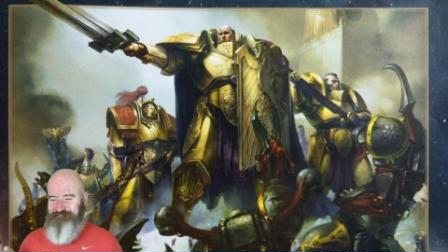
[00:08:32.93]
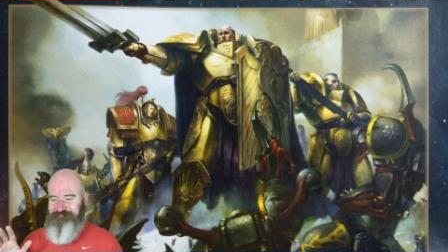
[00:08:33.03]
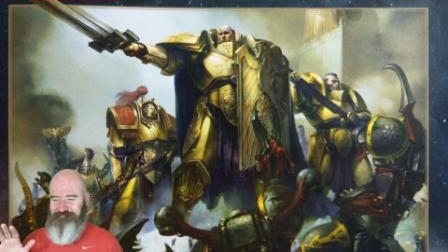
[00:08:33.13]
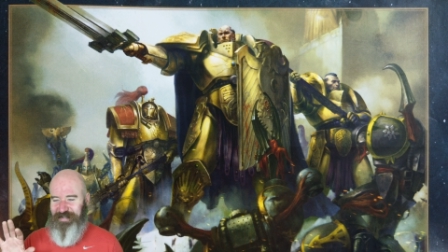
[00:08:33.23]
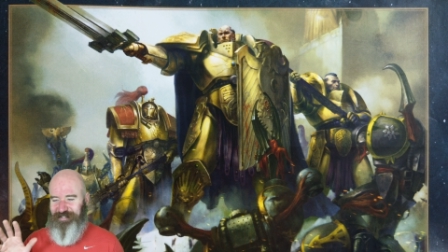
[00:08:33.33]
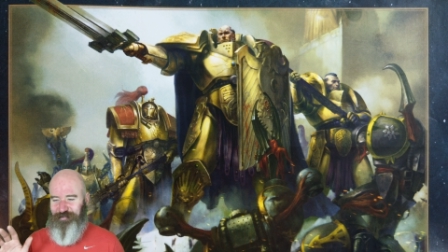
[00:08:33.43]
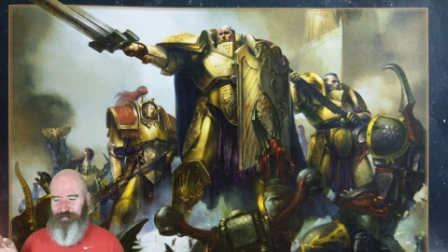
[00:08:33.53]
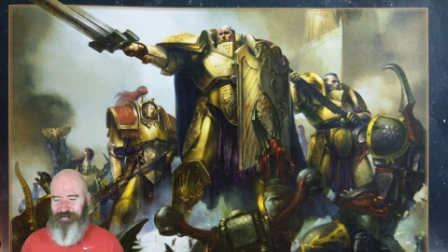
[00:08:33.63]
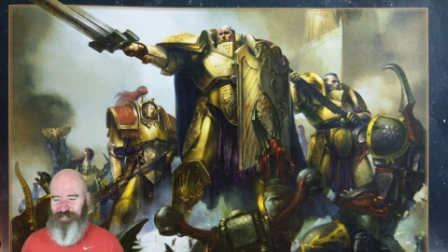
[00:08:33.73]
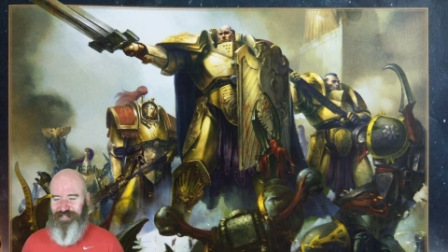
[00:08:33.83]

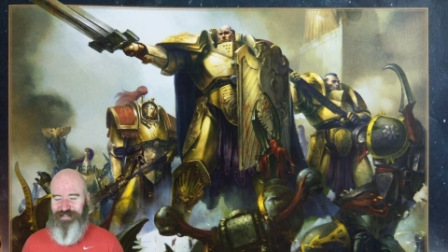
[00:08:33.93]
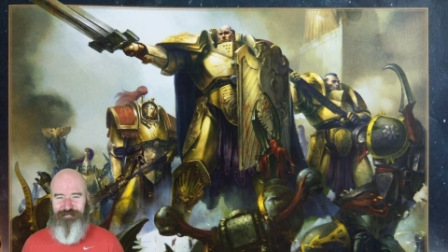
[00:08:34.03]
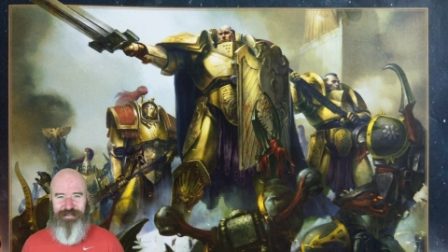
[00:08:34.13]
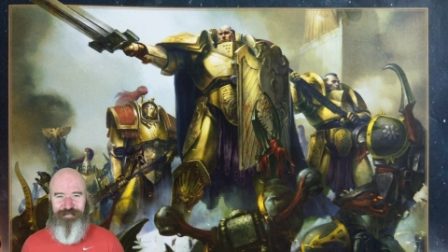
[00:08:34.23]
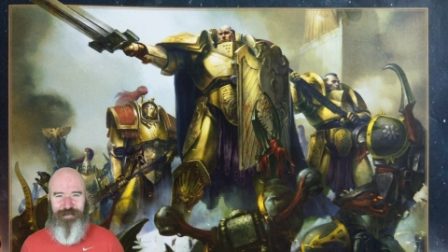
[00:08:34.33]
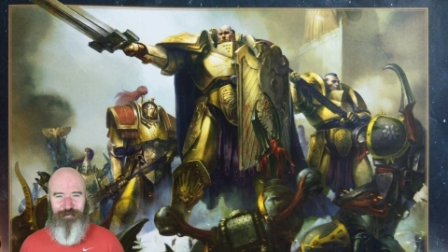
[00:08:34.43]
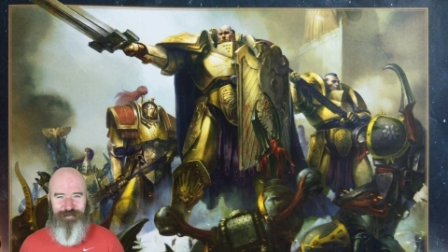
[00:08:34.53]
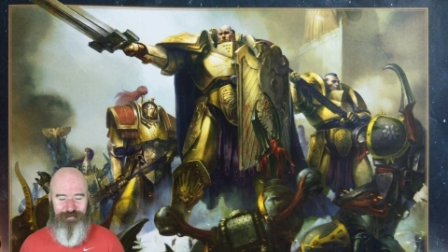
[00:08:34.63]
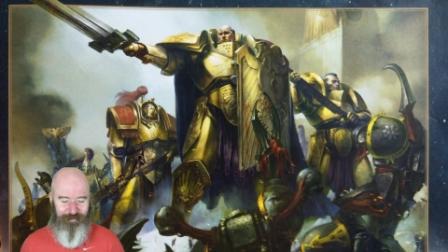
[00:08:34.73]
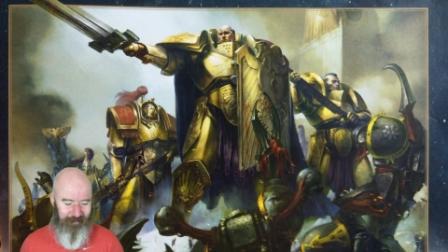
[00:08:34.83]
machinery of the
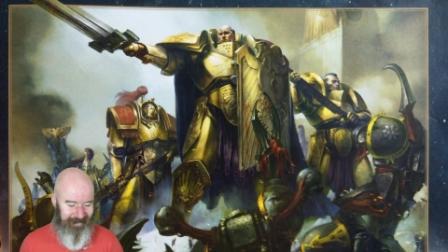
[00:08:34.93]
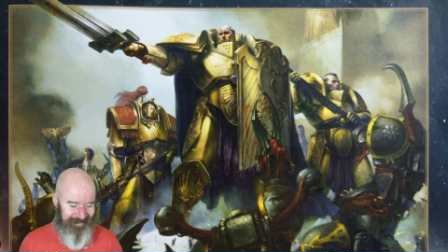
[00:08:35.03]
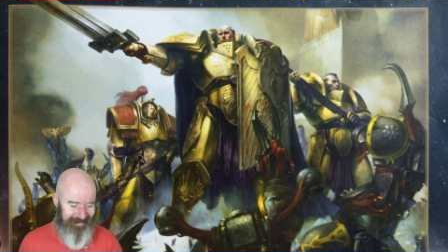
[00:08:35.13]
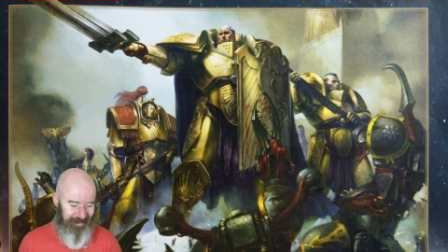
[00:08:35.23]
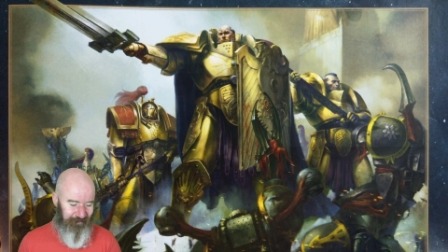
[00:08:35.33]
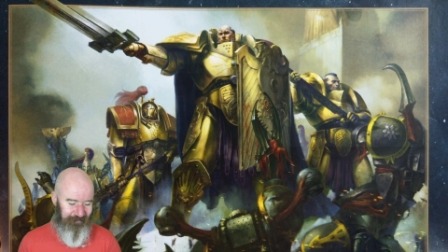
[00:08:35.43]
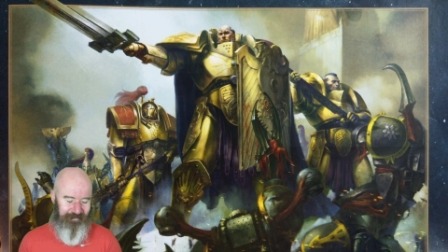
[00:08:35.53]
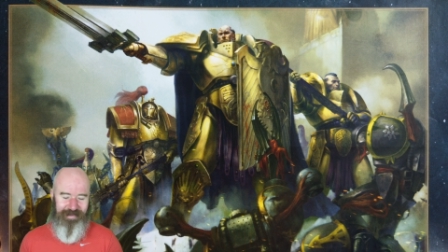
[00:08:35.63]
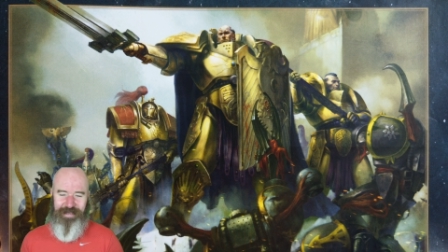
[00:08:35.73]
Golden Throne itself.